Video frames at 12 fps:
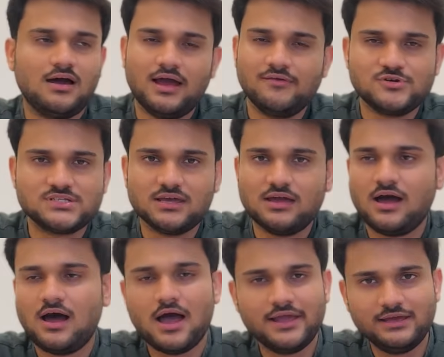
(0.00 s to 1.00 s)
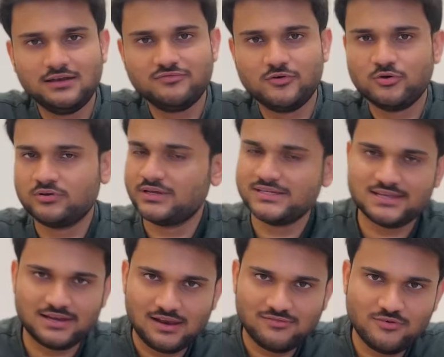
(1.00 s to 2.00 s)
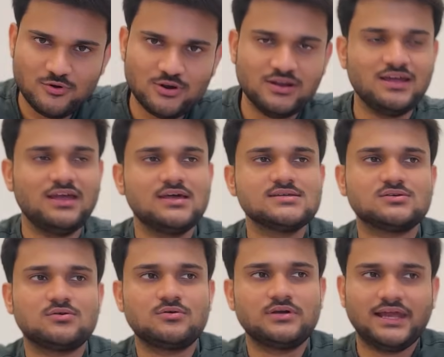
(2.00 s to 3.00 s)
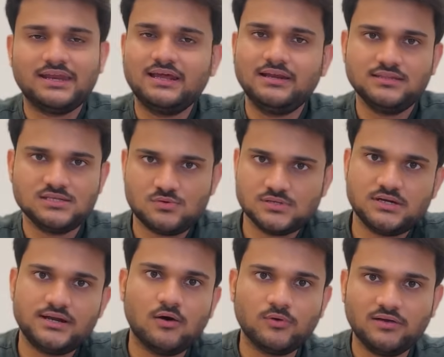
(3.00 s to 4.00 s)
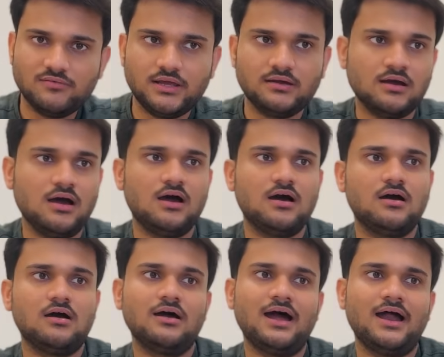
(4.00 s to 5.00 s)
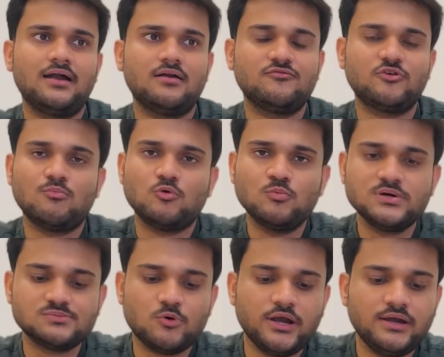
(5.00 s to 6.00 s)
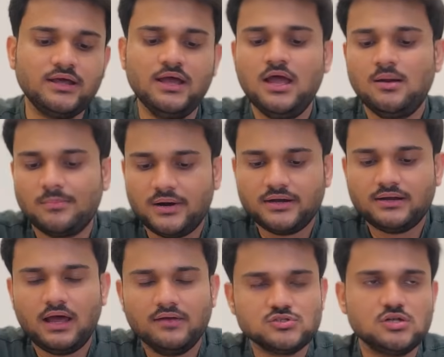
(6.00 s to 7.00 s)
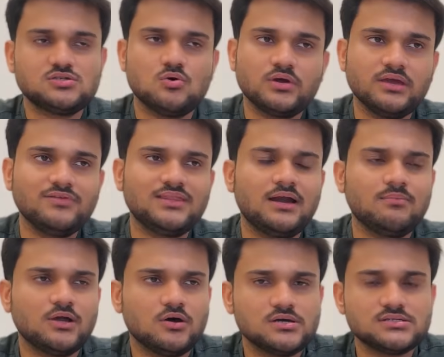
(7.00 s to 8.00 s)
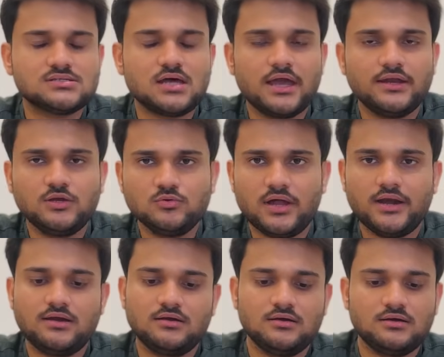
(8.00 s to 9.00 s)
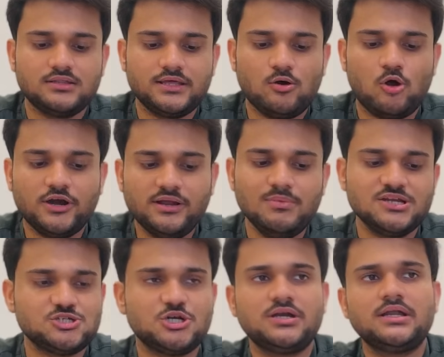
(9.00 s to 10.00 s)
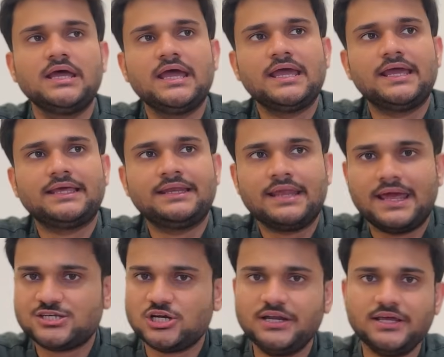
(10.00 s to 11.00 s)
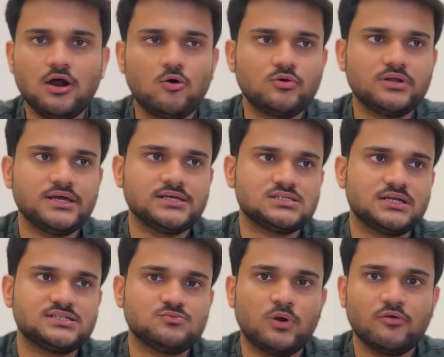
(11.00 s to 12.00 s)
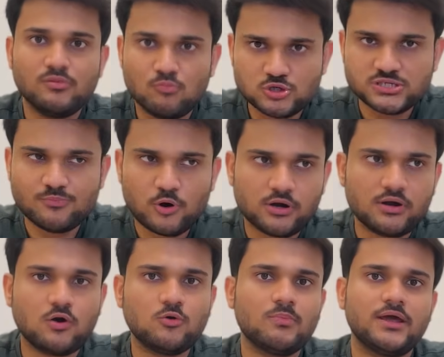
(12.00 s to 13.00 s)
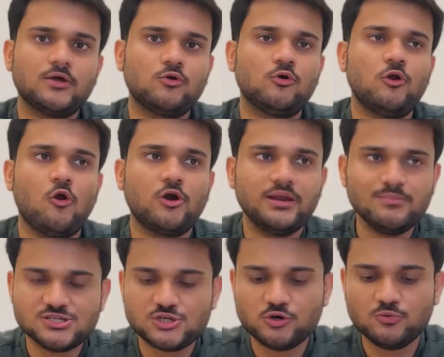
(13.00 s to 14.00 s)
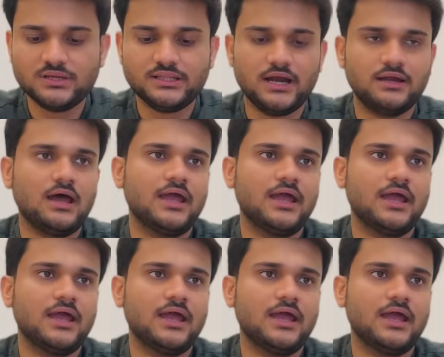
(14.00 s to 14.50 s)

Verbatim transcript: I would say a high L4 is an L4. So technically this was a down leveling uh, uh, from Uber's point, but I was also okay with that because I knew that uh, they already mentioned in HLD round is it's one of the most important round. My recruiter already mentioned to me that